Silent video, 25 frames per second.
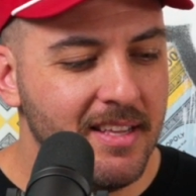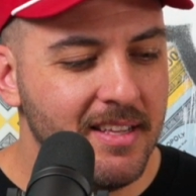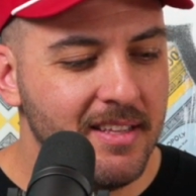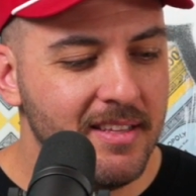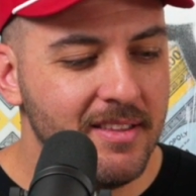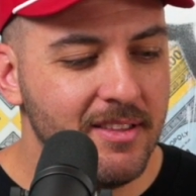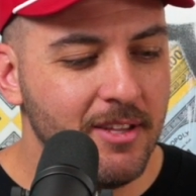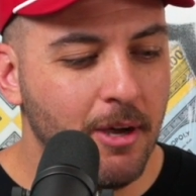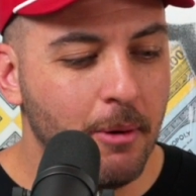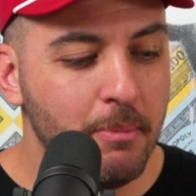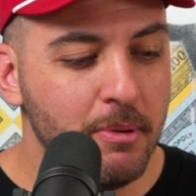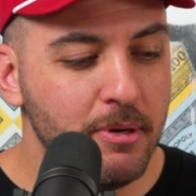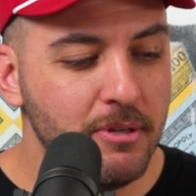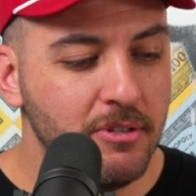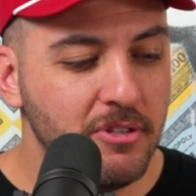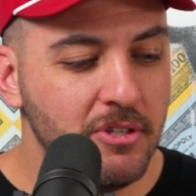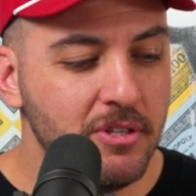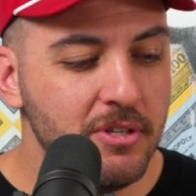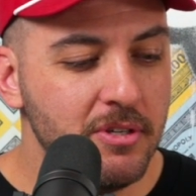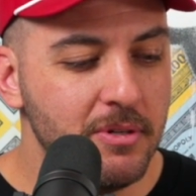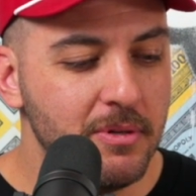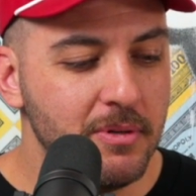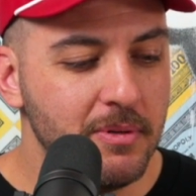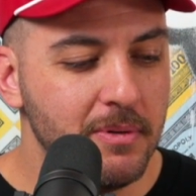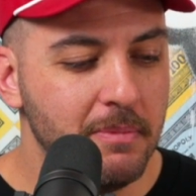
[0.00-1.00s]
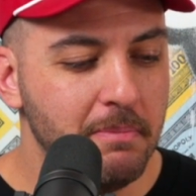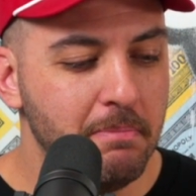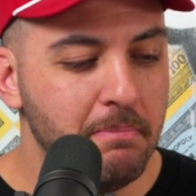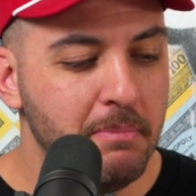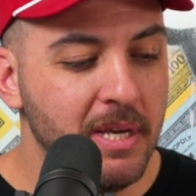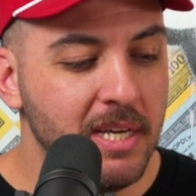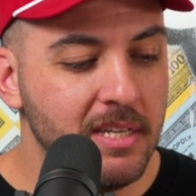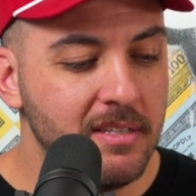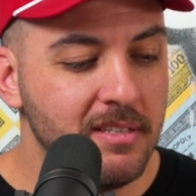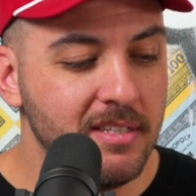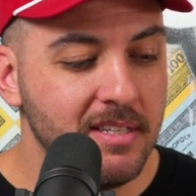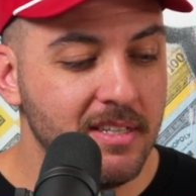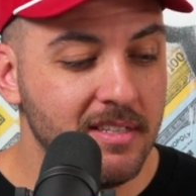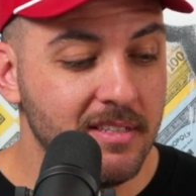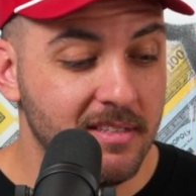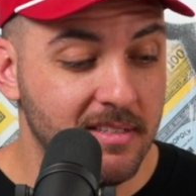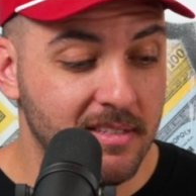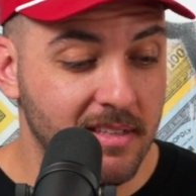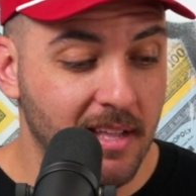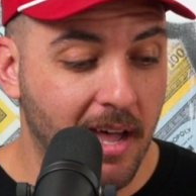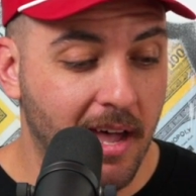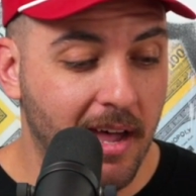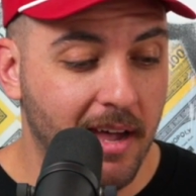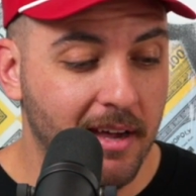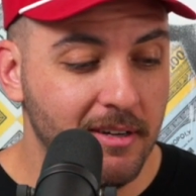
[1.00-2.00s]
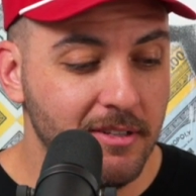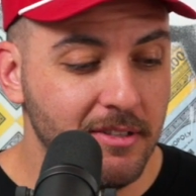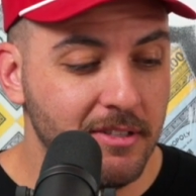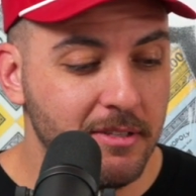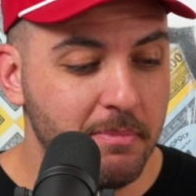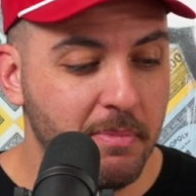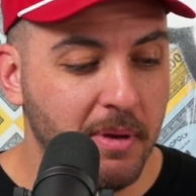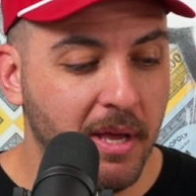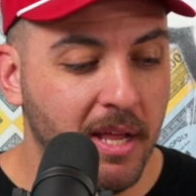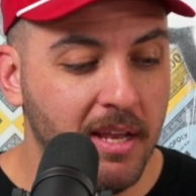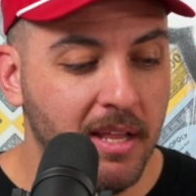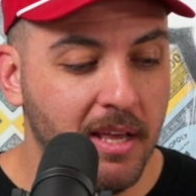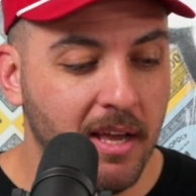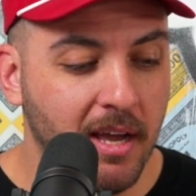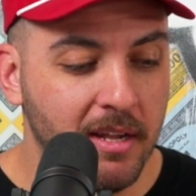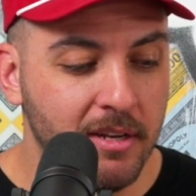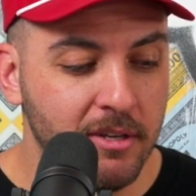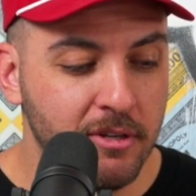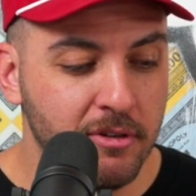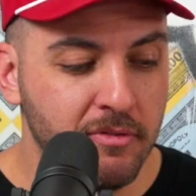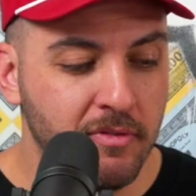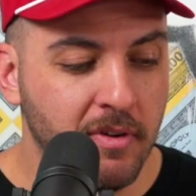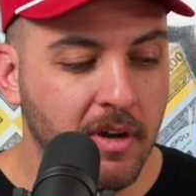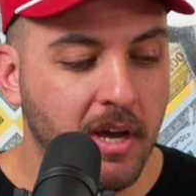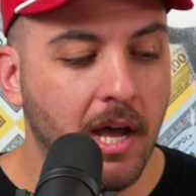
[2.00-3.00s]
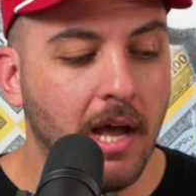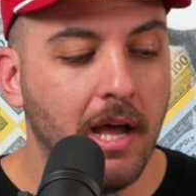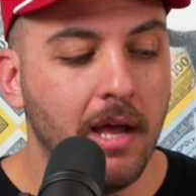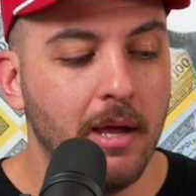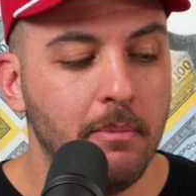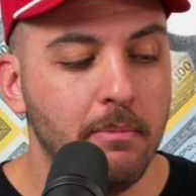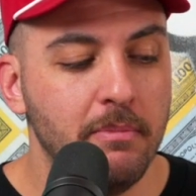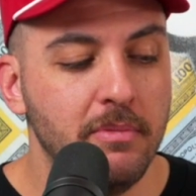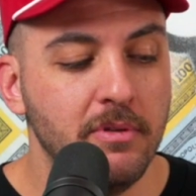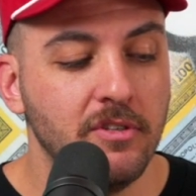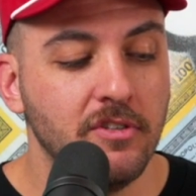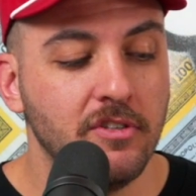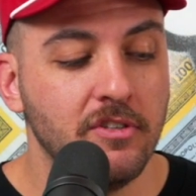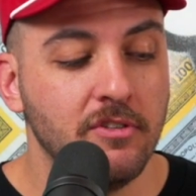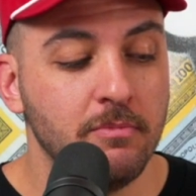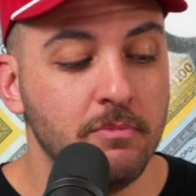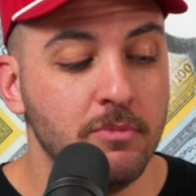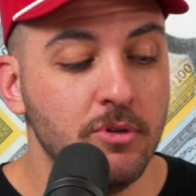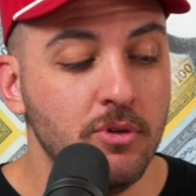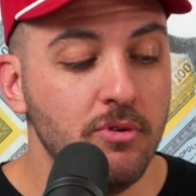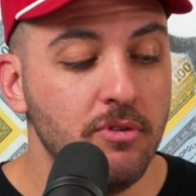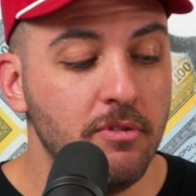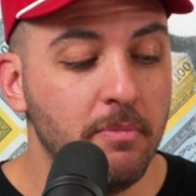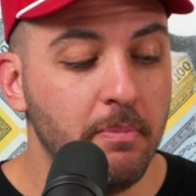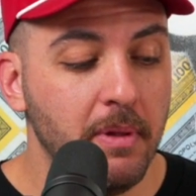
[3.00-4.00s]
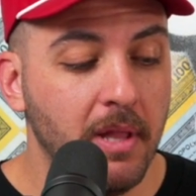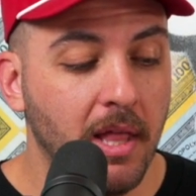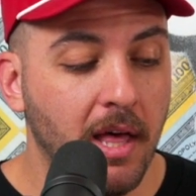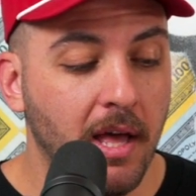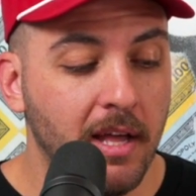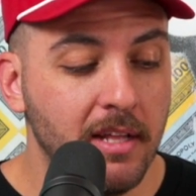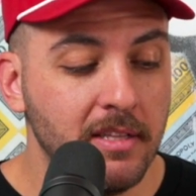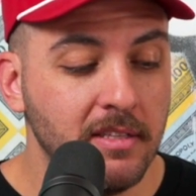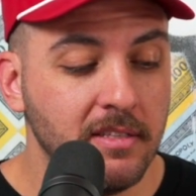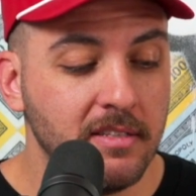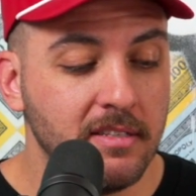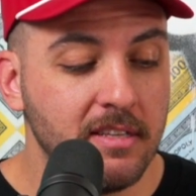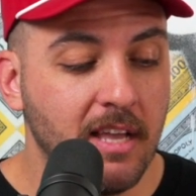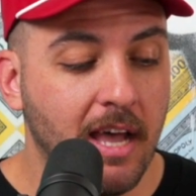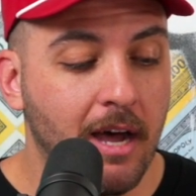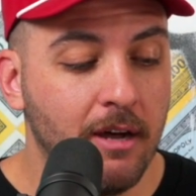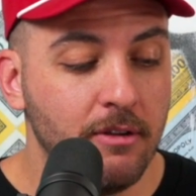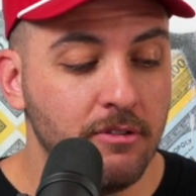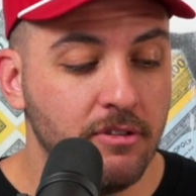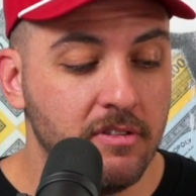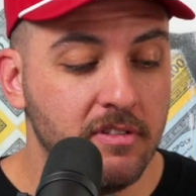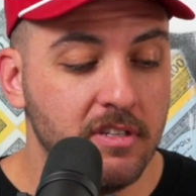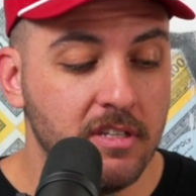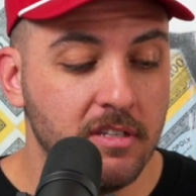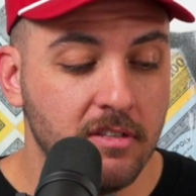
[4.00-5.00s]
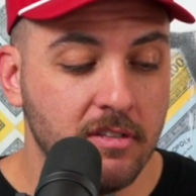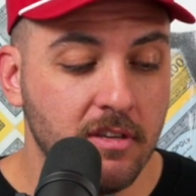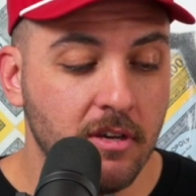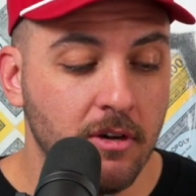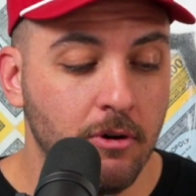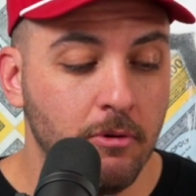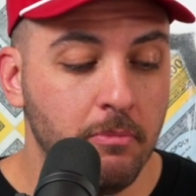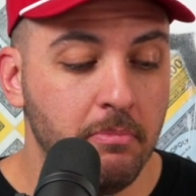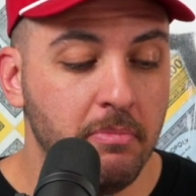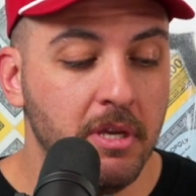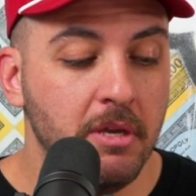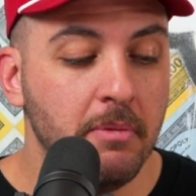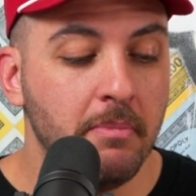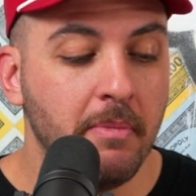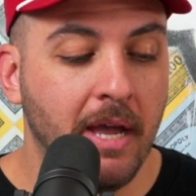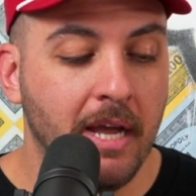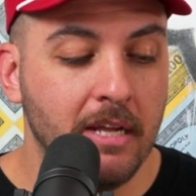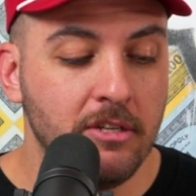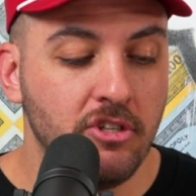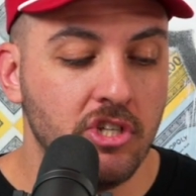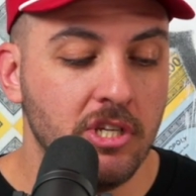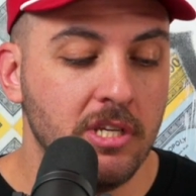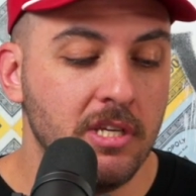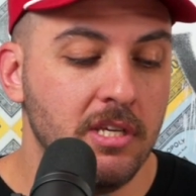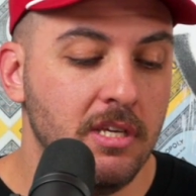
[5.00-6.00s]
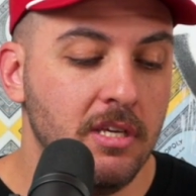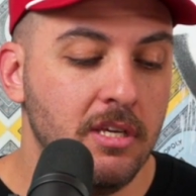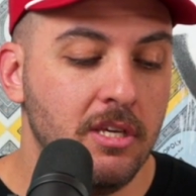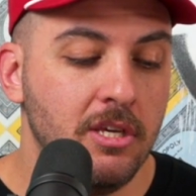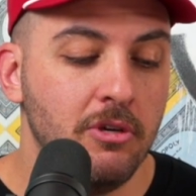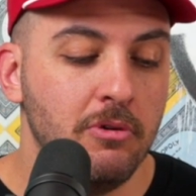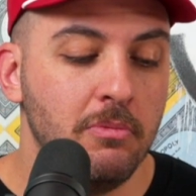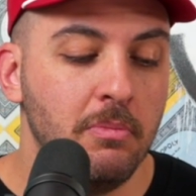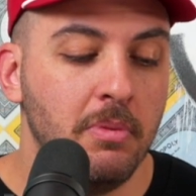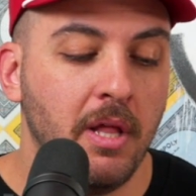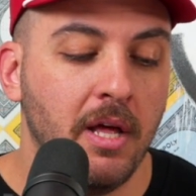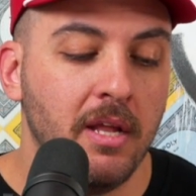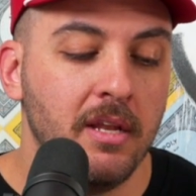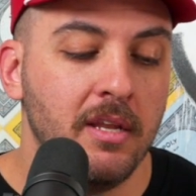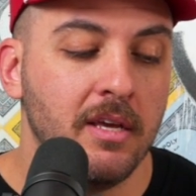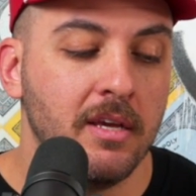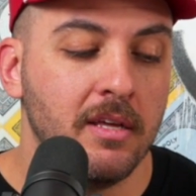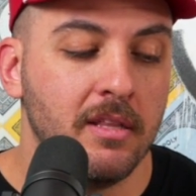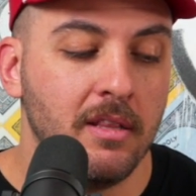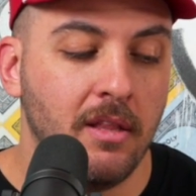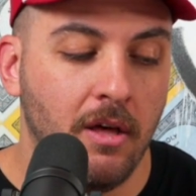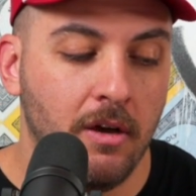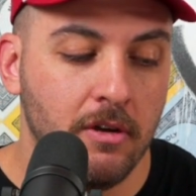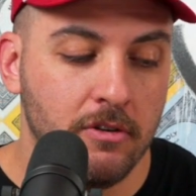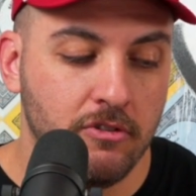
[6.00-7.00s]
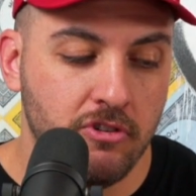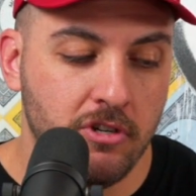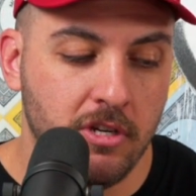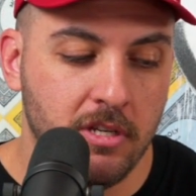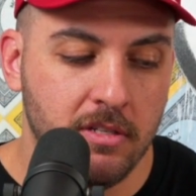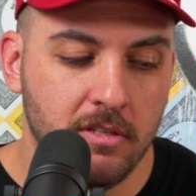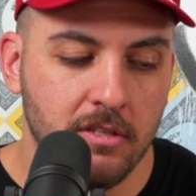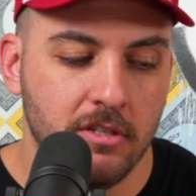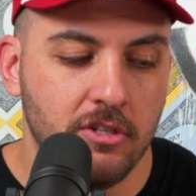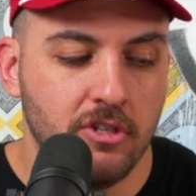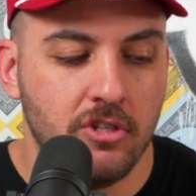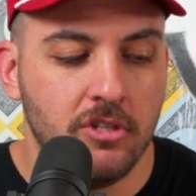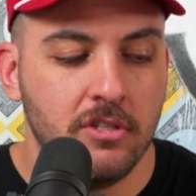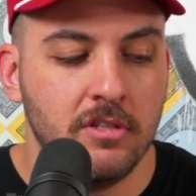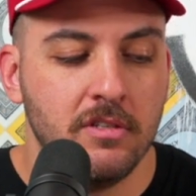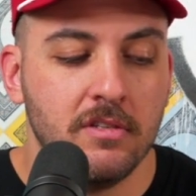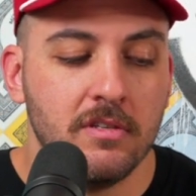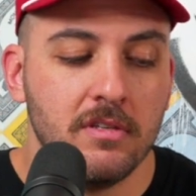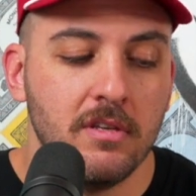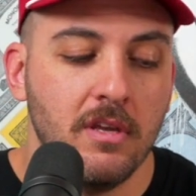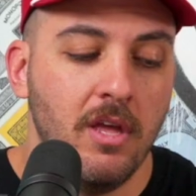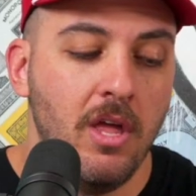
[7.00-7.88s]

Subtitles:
Number 2, mixing style, depending on your vibe. Smooth blends, house disco, beat matching, EQ blending, and long transitions.